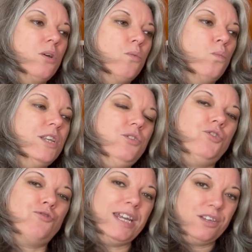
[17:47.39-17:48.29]
When you
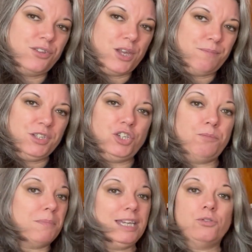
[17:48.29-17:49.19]
drink them, you
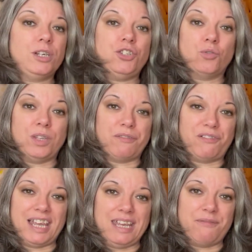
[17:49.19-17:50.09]
may not enjoy the
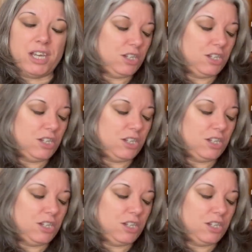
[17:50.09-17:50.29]
flavour.